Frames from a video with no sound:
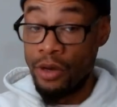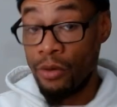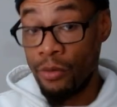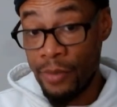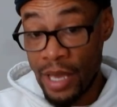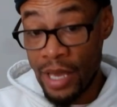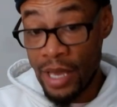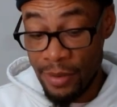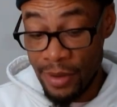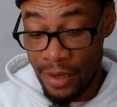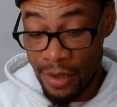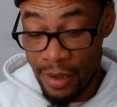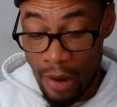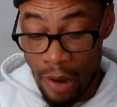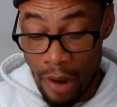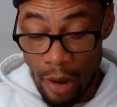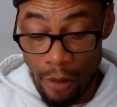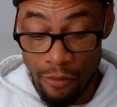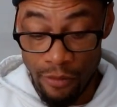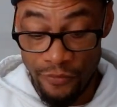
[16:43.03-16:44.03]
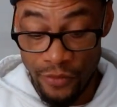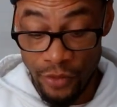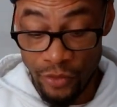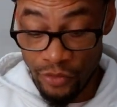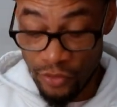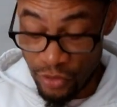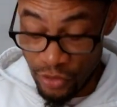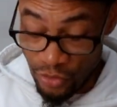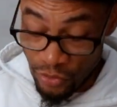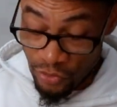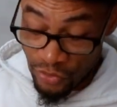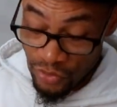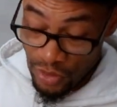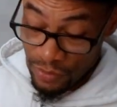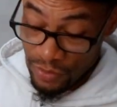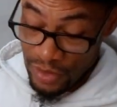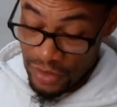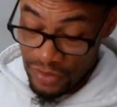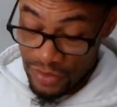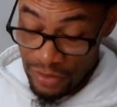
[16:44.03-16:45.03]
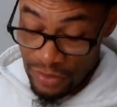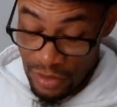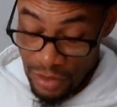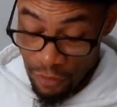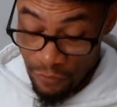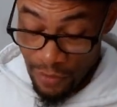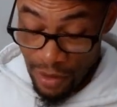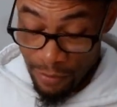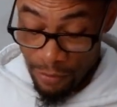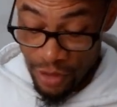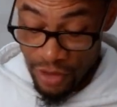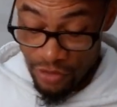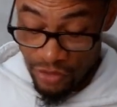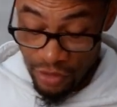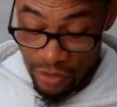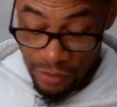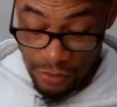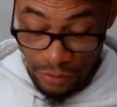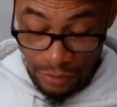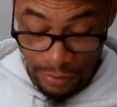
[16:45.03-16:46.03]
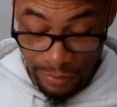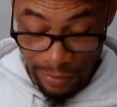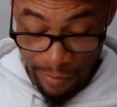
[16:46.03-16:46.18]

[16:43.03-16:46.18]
maybe a refusal to do something low vibrational.